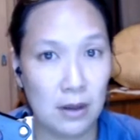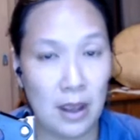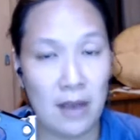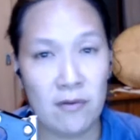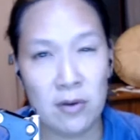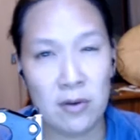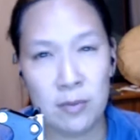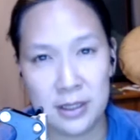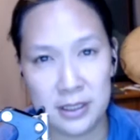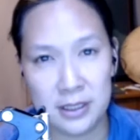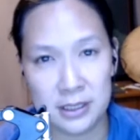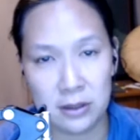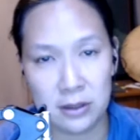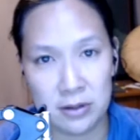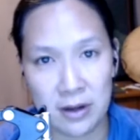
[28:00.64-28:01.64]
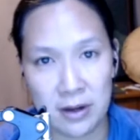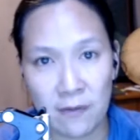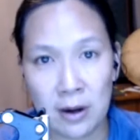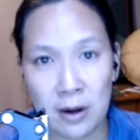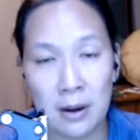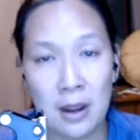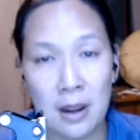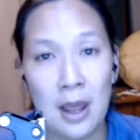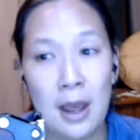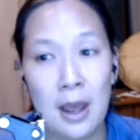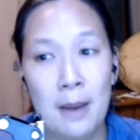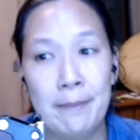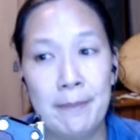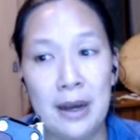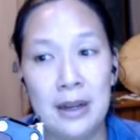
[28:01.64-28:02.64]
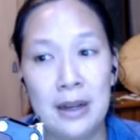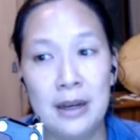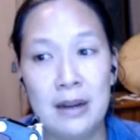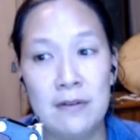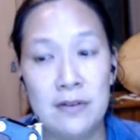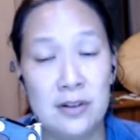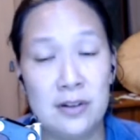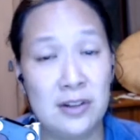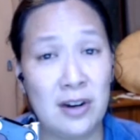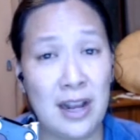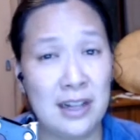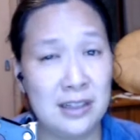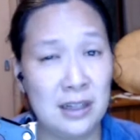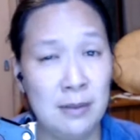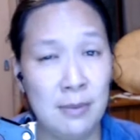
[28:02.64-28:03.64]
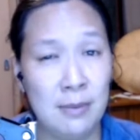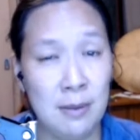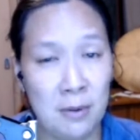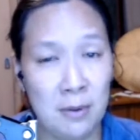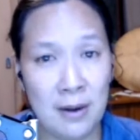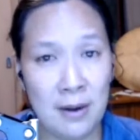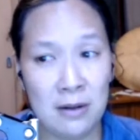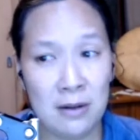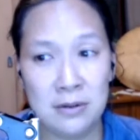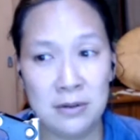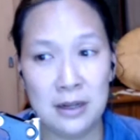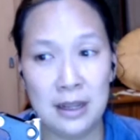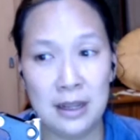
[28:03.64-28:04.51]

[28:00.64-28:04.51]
Everybody's a little different, but if you start asking people around,